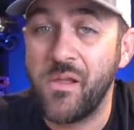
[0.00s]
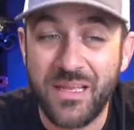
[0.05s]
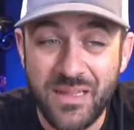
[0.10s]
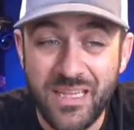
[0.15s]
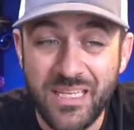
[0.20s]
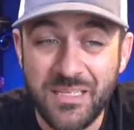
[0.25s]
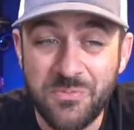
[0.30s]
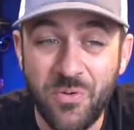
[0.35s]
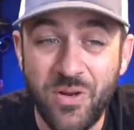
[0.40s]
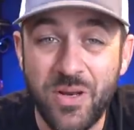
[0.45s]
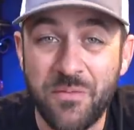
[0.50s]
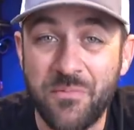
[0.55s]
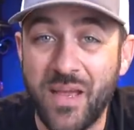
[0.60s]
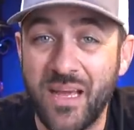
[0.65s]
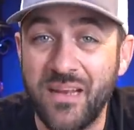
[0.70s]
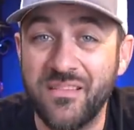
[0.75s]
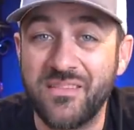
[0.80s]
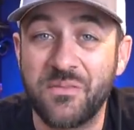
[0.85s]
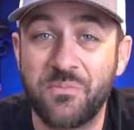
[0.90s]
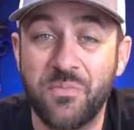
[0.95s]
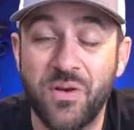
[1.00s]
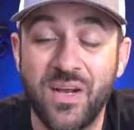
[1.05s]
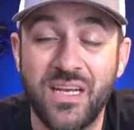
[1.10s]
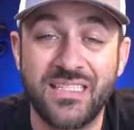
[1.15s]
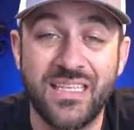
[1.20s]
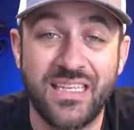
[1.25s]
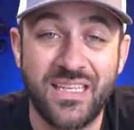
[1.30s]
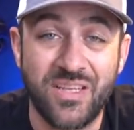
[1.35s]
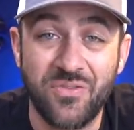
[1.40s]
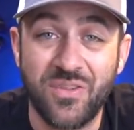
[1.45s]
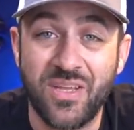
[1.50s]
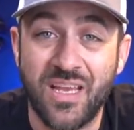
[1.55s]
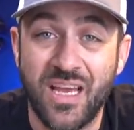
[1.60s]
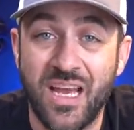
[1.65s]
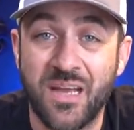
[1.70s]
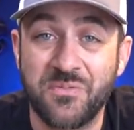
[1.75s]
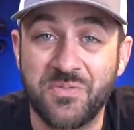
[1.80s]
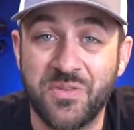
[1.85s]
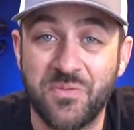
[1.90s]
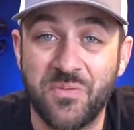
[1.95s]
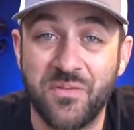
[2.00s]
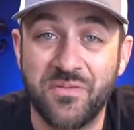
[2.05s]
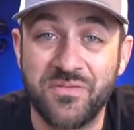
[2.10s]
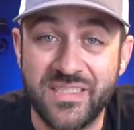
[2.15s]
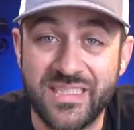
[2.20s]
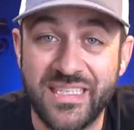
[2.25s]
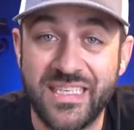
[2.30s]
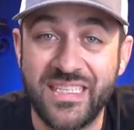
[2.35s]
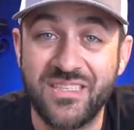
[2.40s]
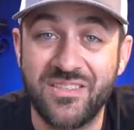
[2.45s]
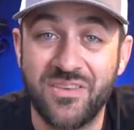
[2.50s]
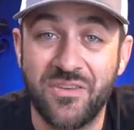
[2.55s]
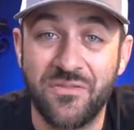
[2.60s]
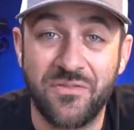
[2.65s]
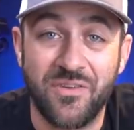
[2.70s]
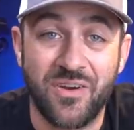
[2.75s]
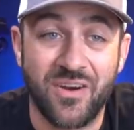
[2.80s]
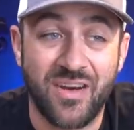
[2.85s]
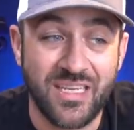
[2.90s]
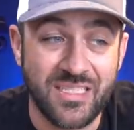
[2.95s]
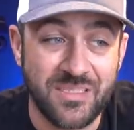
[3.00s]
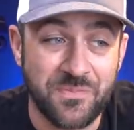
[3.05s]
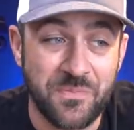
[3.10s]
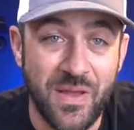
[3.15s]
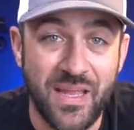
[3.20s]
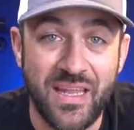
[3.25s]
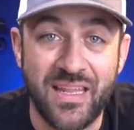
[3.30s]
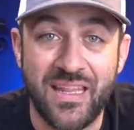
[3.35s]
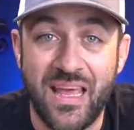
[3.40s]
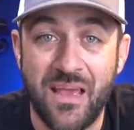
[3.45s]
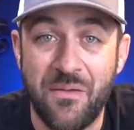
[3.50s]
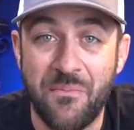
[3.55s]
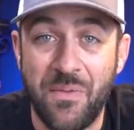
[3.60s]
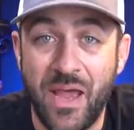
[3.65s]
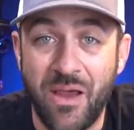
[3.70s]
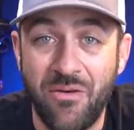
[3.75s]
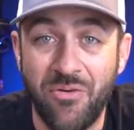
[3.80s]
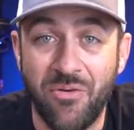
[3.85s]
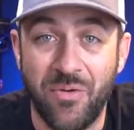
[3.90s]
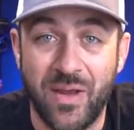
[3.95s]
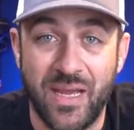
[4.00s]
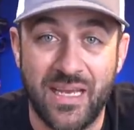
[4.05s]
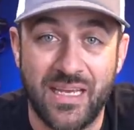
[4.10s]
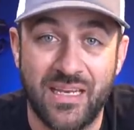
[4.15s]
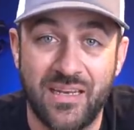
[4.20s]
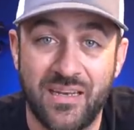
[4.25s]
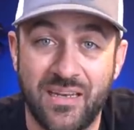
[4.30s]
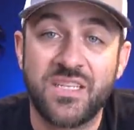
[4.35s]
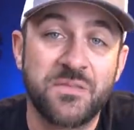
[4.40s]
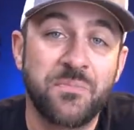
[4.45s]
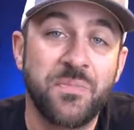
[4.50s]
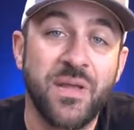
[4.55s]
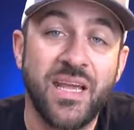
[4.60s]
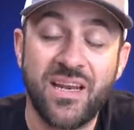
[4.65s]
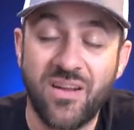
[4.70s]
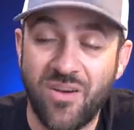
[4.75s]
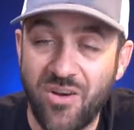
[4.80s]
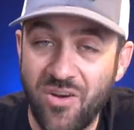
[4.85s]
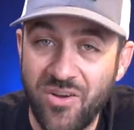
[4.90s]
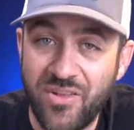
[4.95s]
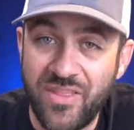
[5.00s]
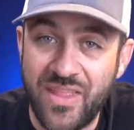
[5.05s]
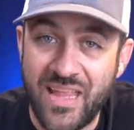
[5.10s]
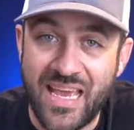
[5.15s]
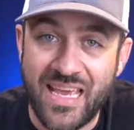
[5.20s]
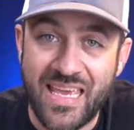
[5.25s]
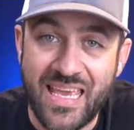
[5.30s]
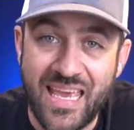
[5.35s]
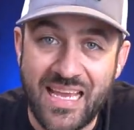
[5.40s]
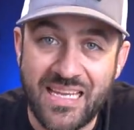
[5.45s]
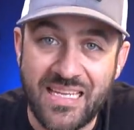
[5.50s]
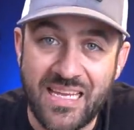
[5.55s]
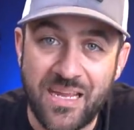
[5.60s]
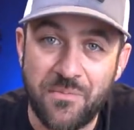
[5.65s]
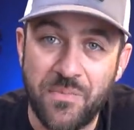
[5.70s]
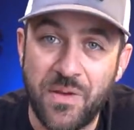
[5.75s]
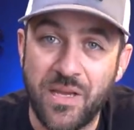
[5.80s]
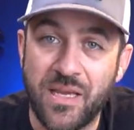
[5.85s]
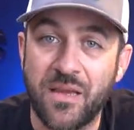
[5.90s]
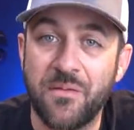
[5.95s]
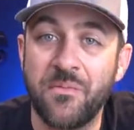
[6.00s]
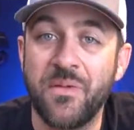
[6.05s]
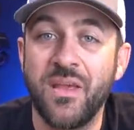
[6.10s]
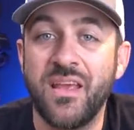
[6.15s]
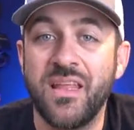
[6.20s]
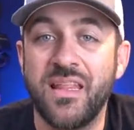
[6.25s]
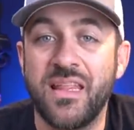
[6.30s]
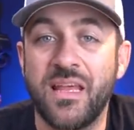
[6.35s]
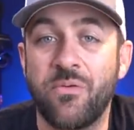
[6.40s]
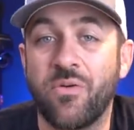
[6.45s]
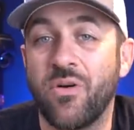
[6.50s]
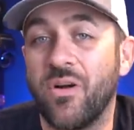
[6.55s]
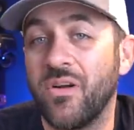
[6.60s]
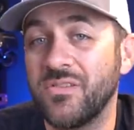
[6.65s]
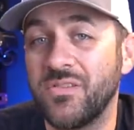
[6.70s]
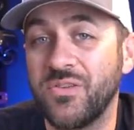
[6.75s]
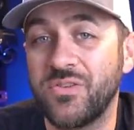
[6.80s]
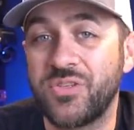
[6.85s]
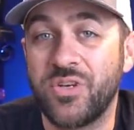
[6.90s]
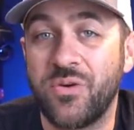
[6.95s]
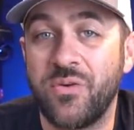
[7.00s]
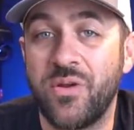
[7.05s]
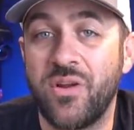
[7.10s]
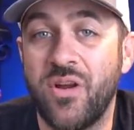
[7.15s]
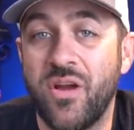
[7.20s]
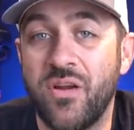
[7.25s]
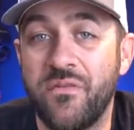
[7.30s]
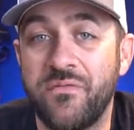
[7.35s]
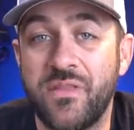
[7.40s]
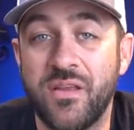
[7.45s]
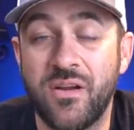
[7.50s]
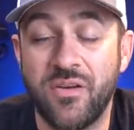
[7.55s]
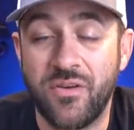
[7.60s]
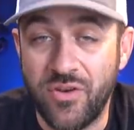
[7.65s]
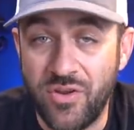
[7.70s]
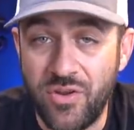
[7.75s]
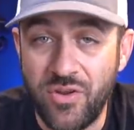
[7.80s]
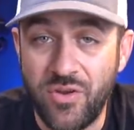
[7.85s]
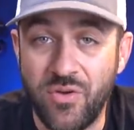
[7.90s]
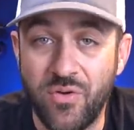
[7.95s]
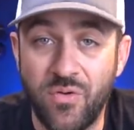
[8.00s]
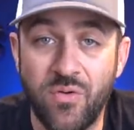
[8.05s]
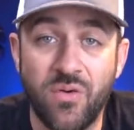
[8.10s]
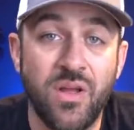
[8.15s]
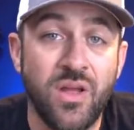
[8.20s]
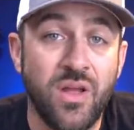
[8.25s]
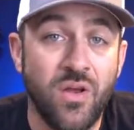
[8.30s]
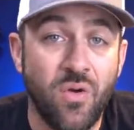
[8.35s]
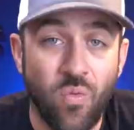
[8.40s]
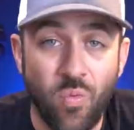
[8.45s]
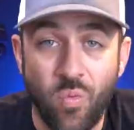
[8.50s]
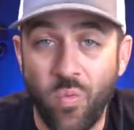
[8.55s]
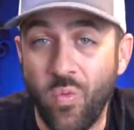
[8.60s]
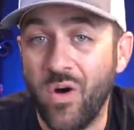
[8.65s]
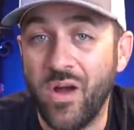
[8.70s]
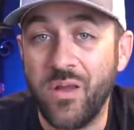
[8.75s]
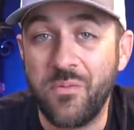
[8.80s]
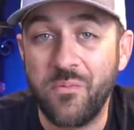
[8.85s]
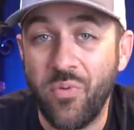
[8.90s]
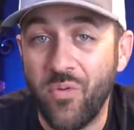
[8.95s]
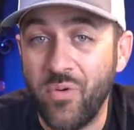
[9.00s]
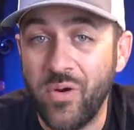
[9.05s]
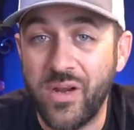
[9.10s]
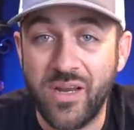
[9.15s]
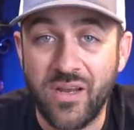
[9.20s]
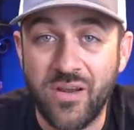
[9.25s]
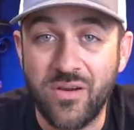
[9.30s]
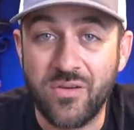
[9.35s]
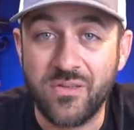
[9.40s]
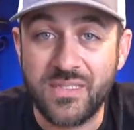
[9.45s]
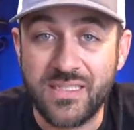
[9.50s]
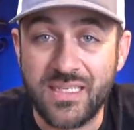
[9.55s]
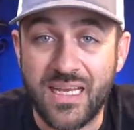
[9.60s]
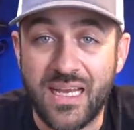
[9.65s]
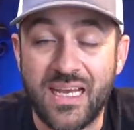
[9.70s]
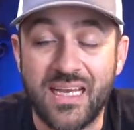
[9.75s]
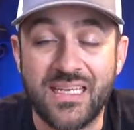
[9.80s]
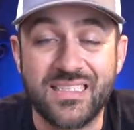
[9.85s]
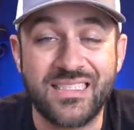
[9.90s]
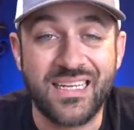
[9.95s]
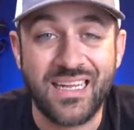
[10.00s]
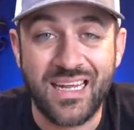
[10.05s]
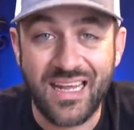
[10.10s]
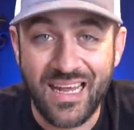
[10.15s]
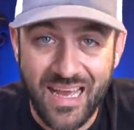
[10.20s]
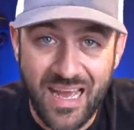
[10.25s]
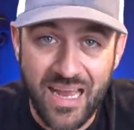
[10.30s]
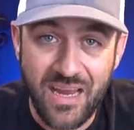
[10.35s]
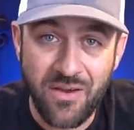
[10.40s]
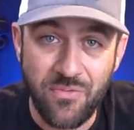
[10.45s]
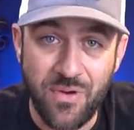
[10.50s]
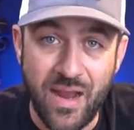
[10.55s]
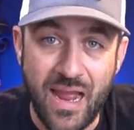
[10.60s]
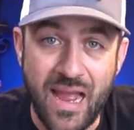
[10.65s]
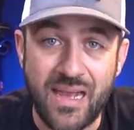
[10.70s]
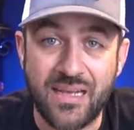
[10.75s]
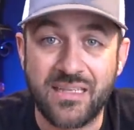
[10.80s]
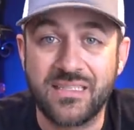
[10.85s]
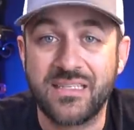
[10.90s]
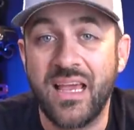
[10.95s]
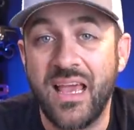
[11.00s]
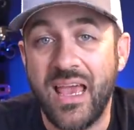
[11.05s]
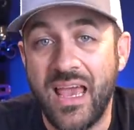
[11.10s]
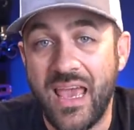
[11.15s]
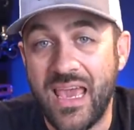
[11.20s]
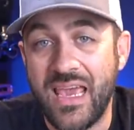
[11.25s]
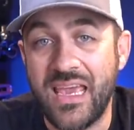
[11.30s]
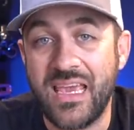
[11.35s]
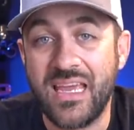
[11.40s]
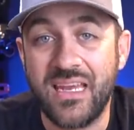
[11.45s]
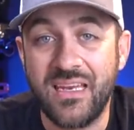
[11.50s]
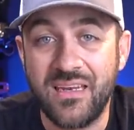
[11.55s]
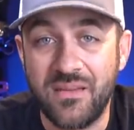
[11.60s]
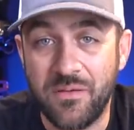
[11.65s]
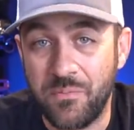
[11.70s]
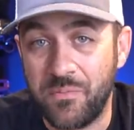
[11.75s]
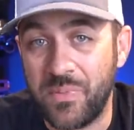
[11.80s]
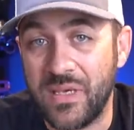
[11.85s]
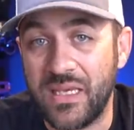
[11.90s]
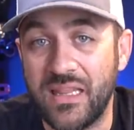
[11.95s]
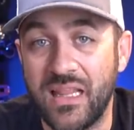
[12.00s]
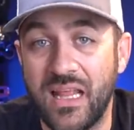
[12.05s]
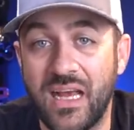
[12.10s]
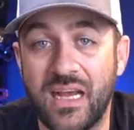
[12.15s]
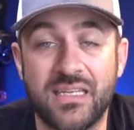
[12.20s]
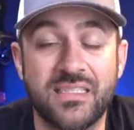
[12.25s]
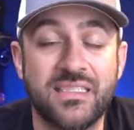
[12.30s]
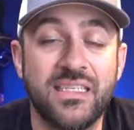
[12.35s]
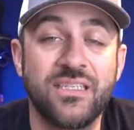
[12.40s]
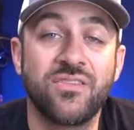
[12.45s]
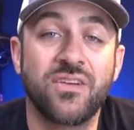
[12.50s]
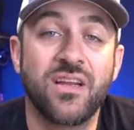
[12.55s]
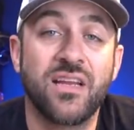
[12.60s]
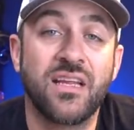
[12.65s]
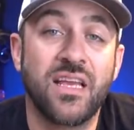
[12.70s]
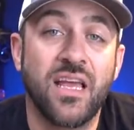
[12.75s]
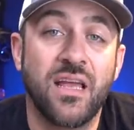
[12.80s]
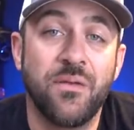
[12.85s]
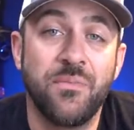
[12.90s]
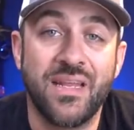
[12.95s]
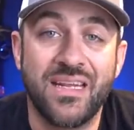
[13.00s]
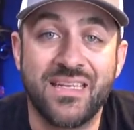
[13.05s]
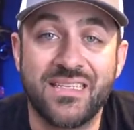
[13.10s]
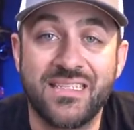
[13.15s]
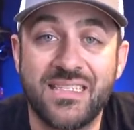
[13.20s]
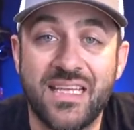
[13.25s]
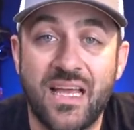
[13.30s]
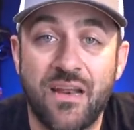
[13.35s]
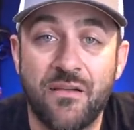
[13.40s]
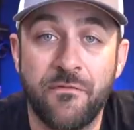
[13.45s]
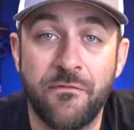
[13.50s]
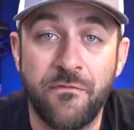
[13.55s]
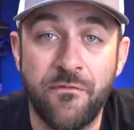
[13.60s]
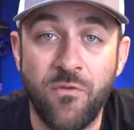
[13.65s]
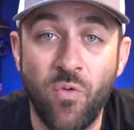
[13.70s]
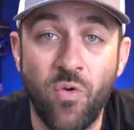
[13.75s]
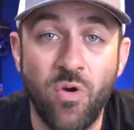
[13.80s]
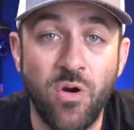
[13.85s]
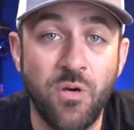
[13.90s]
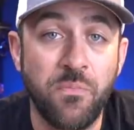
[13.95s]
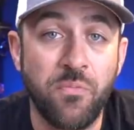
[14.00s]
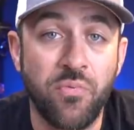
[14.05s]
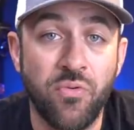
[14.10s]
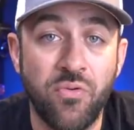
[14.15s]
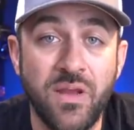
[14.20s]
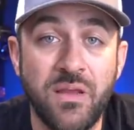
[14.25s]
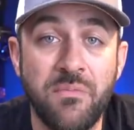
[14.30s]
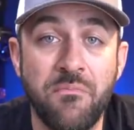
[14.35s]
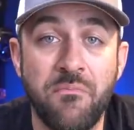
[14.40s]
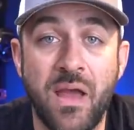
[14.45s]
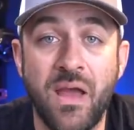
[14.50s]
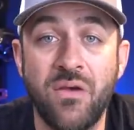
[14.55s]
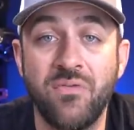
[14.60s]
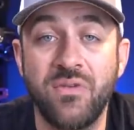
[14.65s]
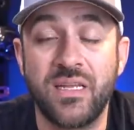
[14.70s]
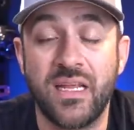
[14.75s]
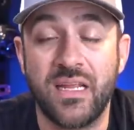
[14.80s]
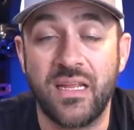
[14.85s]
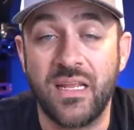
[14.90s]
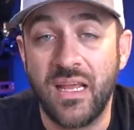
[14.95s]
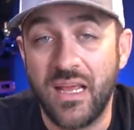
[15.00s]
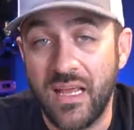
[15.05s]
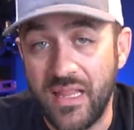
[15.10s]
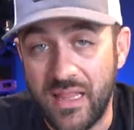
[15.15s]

At this point, I'm kind of surprised that the only option we've seen so far has been that Power Wagon. Displayed on that K10 pickup, they were also showing off their new 1.0 sized Hyrax and beadlocks. These are gonna come in a set of 4 pre-mounted.